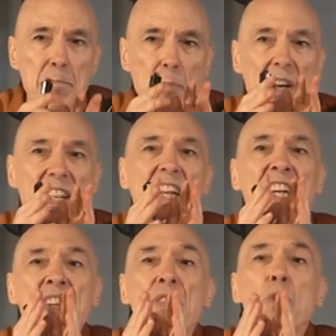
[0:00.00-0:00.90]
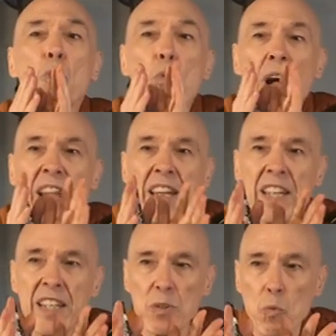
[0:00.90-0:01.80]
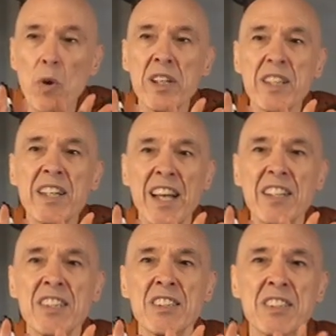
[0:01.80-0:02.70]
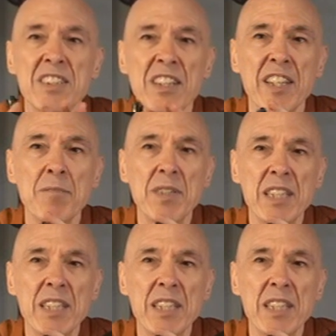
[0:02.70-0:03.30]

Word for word: but in the way one attends to them.